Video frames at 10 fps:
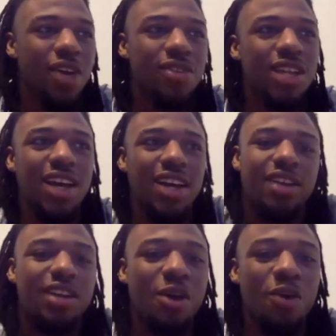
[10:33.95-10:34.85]
It was like,
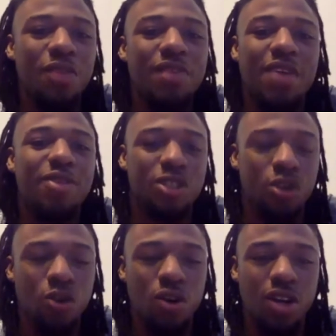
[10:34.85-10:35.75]
you know, we've never
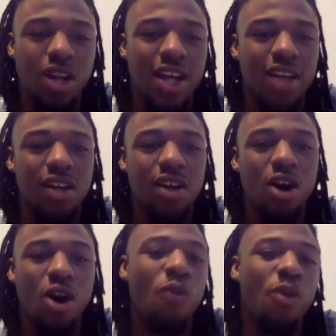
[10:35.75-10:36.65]
scored like
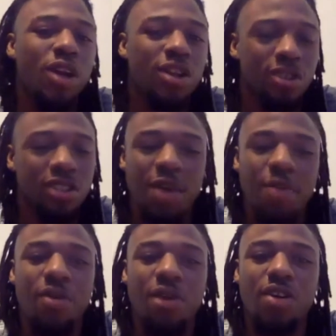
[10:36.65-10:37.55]
on one of those type
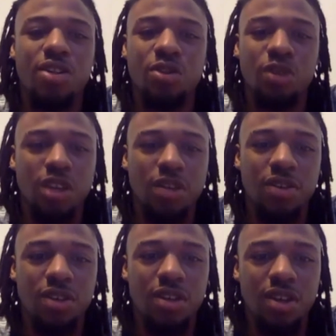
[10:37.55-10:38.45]
of routes or
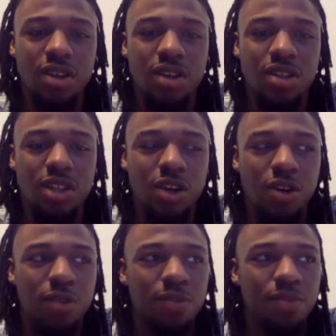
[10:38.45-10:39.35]
whatever.
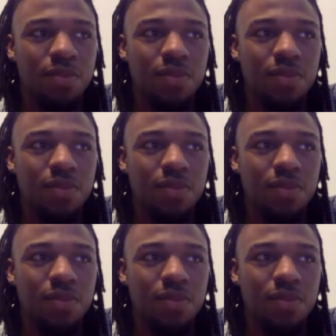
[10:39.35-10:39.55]
So